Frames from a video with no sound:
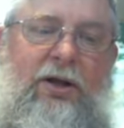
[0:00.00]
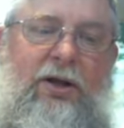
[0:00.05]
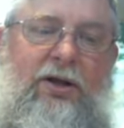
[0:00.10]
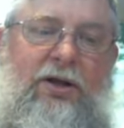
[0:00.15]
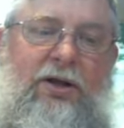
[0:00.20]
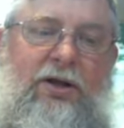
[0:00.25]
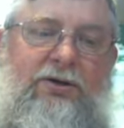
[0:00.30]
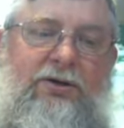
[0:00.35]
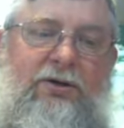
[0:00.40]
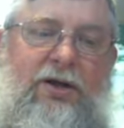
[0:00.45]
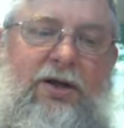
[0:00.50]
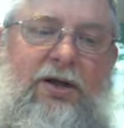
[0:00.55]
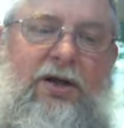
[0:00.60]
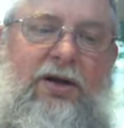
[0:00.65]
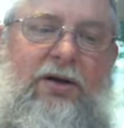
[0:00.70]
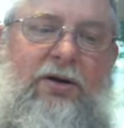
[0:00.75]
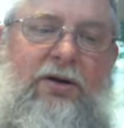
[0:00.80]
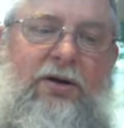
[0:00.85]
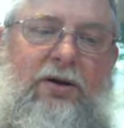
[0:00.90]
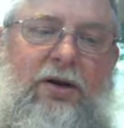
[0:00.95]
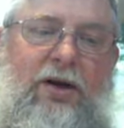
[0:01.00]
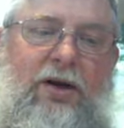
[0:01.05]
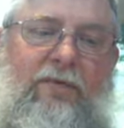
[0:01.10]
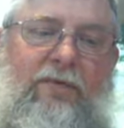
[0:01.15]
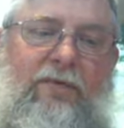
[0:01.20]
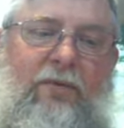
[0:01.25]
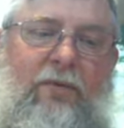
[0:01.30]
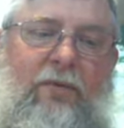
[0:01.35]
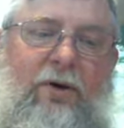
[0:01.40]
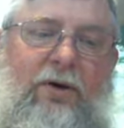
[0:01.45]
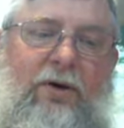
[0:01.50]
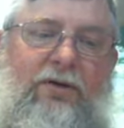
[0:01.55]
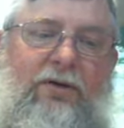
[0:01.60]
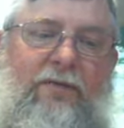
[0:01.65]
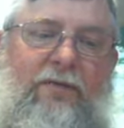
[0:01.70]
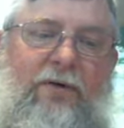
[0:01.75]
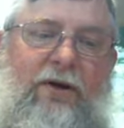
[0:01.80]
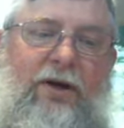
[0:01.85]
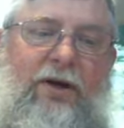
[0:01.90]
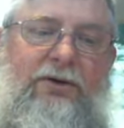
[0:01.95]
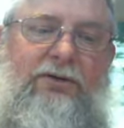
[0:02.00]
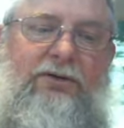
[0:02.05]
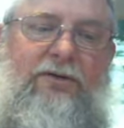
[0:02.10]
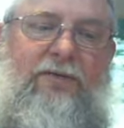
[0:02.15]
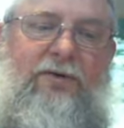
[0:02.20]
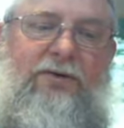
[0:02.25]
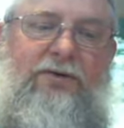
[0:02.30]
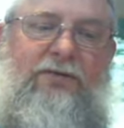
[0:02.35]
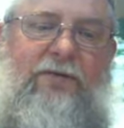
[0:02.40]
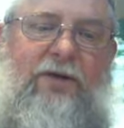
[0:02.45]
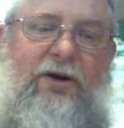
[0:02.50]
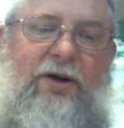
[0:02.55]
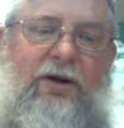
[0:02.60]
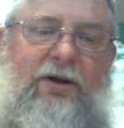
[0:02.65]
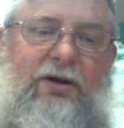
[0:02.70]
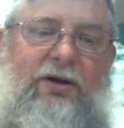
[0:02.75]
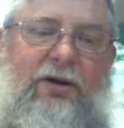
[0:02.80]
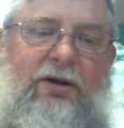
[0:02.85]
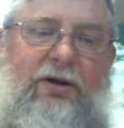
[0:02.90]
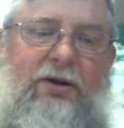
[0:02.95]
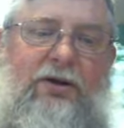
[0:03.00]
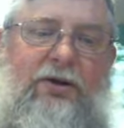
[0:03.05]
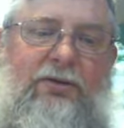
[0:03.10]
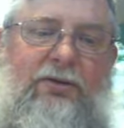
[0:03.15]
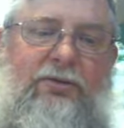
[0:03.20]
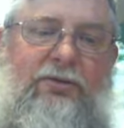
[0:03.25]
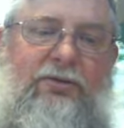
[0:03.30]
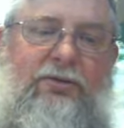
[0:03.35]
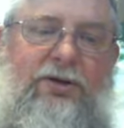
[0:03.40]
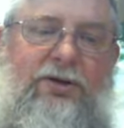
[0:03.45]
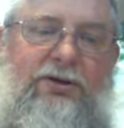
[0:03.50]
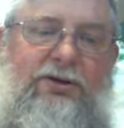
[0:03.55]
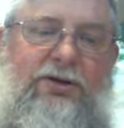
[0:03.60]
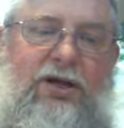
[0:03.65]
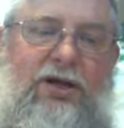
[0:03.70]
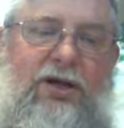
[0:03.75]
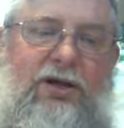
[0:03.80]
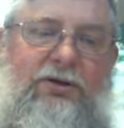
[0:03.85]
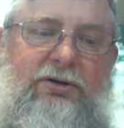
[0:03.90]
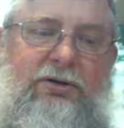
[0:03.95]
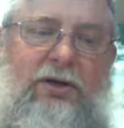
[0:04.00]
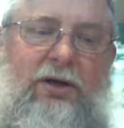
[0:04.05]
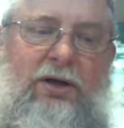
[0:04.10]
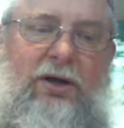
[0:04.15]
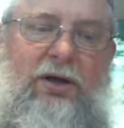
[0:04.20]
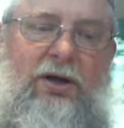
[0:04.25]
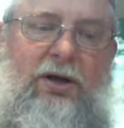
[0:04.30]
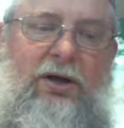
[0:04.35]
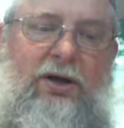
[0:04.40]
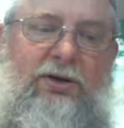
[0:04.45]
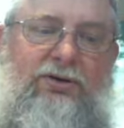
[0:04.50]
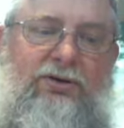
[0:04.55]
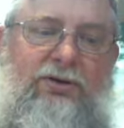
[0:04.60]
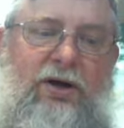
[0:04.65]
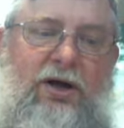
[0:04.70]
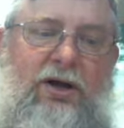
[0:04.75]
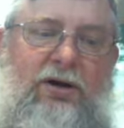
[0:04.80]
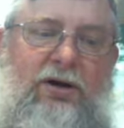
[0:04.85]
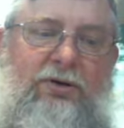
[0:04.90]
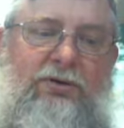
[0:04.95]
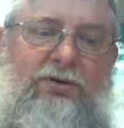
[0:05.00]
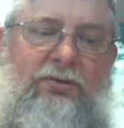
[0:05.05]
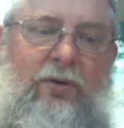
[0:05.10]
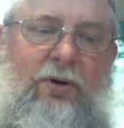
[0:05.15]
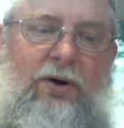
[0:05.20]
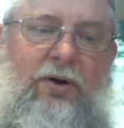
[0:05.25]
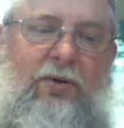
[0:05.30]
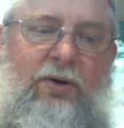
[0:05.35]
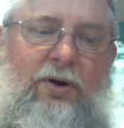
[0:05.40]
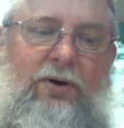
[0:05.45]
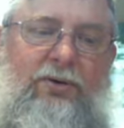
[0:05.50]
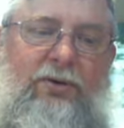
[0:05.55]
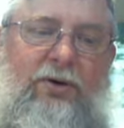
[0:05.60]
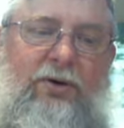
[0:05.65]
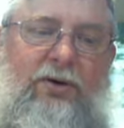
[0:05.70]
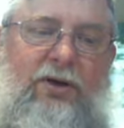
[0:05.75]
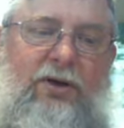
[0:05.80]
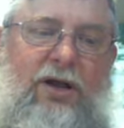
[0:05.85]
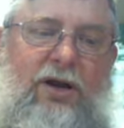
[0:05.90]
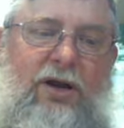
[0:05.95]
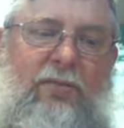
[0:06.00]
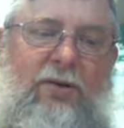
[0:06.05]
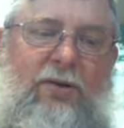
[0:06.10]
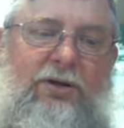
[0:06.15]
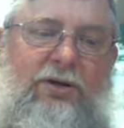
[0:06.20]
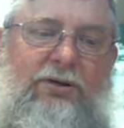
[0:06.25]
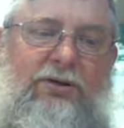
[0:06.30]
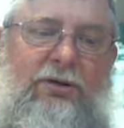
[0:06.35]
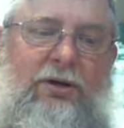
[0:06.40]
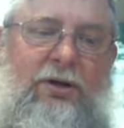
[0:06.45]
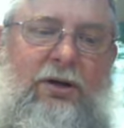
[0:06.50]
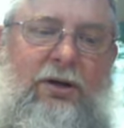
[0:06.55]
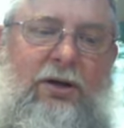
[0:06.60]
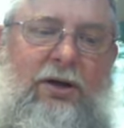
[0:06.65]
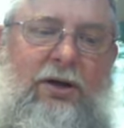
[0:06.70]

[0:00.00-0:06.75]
and they shall eat every one the flesh of his friend in the siege, and straightness wherewith their enemies,